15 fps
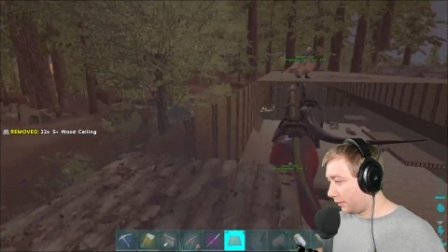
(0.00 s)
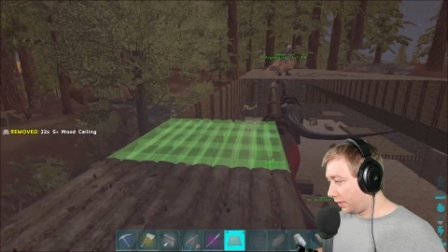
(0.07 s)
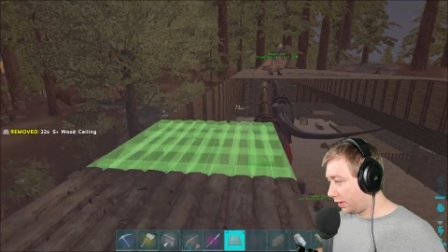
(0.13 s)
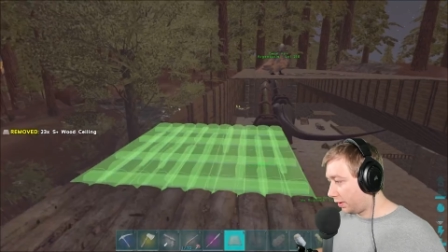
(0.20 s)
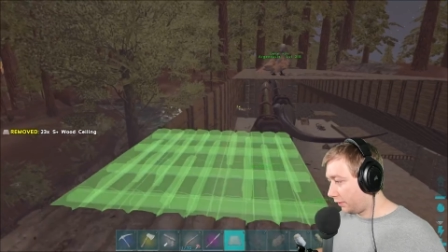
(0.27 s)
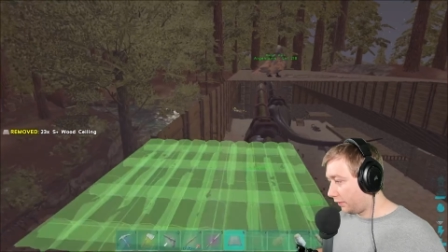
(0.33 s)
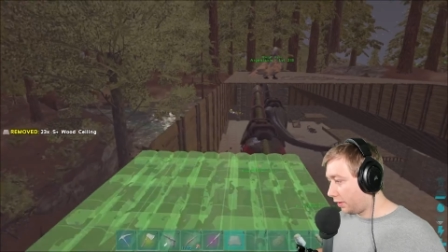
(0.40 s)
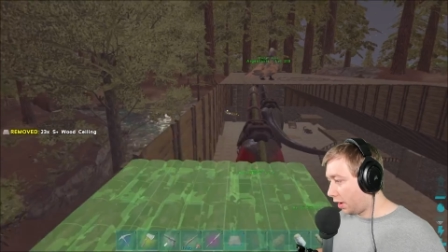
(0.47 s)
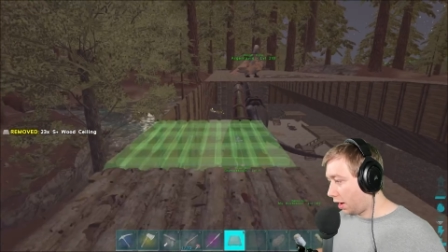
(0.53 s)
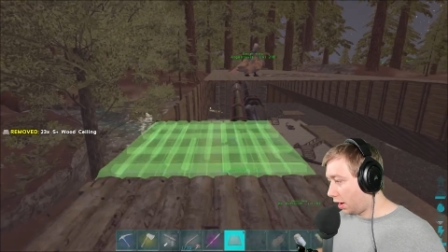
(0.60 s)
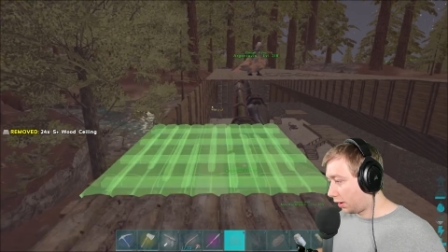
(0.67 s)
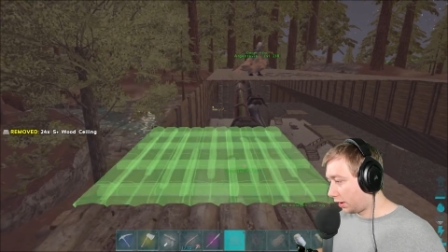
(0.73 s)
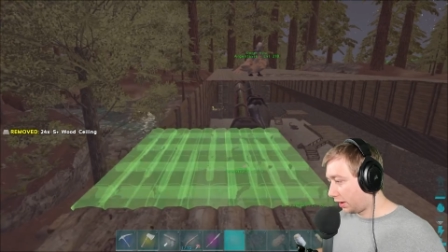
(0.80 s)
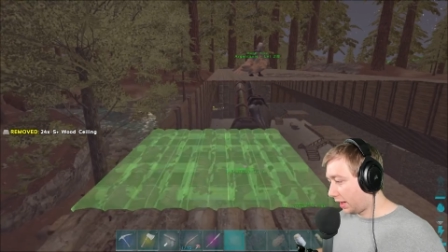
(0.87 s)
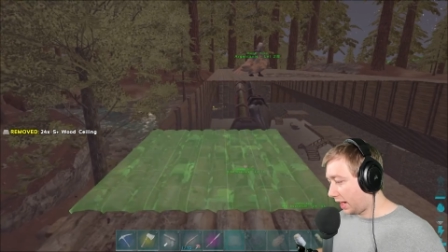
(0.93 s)
We are
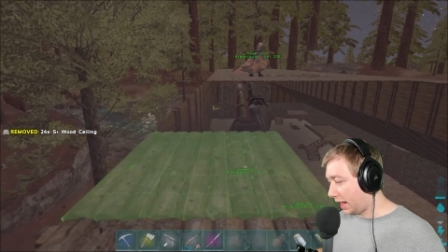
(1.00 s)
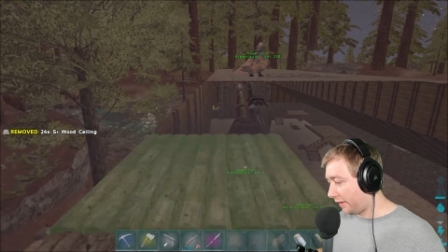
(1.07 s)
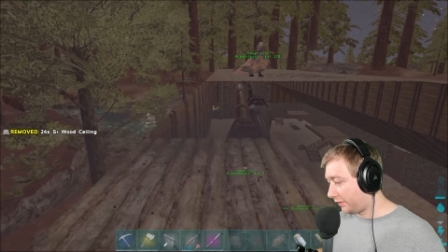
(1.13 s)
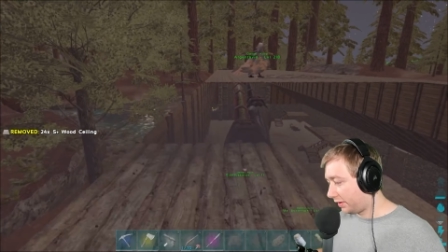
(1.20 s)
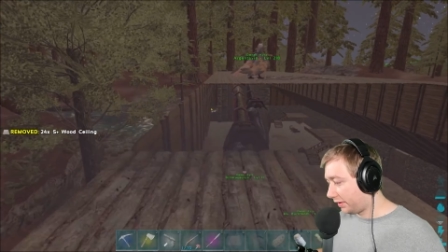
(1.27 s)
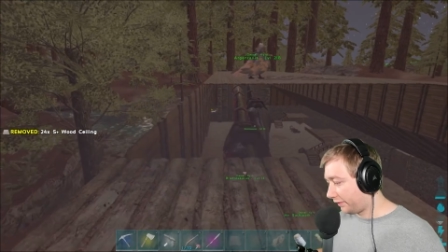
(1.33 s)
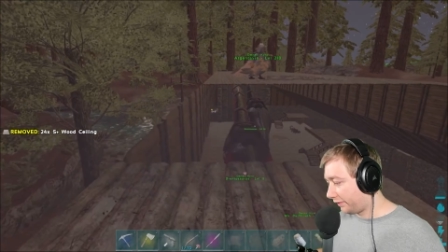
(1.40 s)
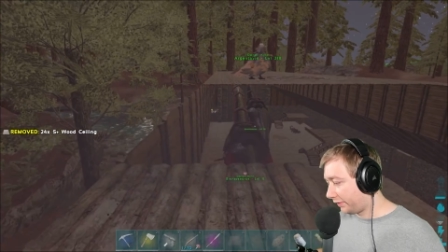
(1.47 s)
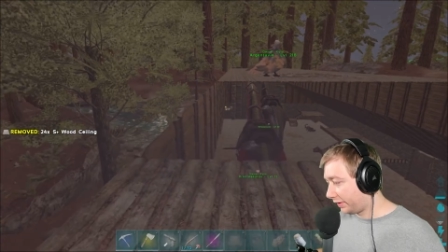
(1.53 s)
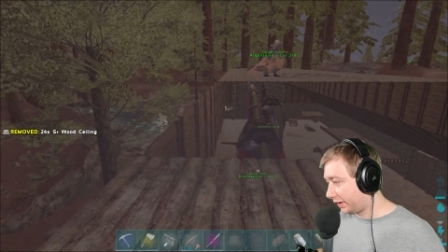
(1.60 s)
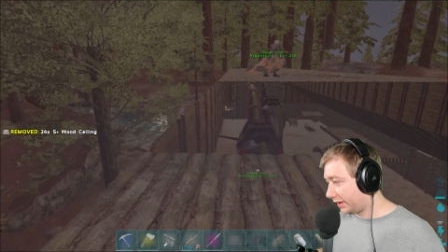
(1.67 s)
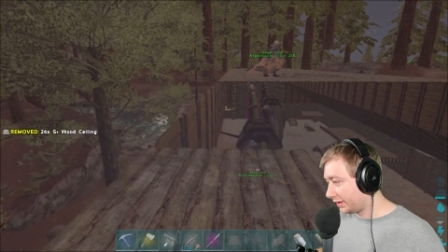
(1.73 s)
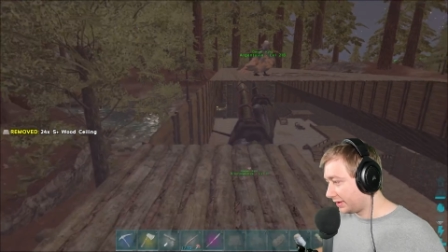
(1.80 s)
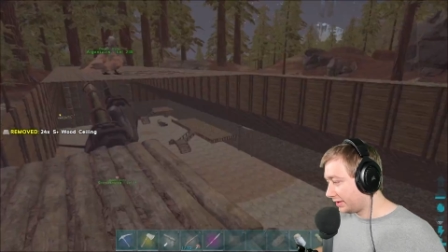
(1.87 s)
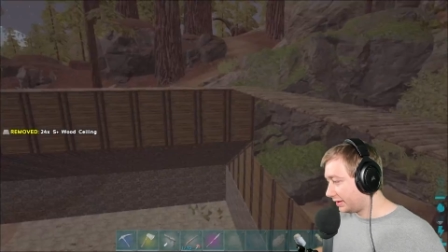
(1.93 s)
not going to have enough for
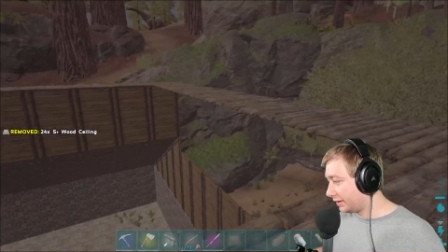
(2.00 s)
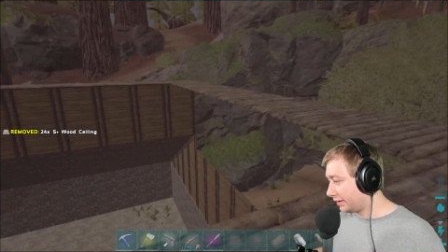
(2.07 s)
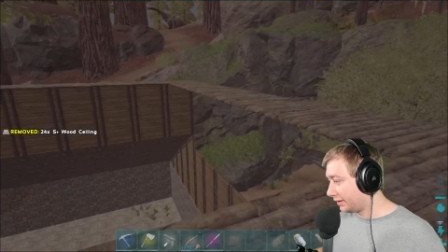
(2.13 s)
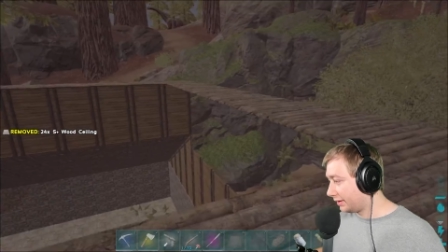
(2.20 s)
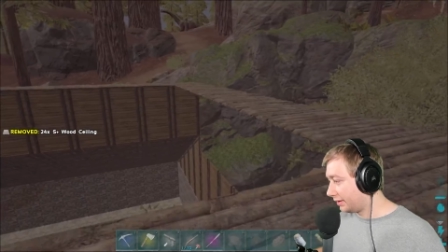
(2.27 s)
this.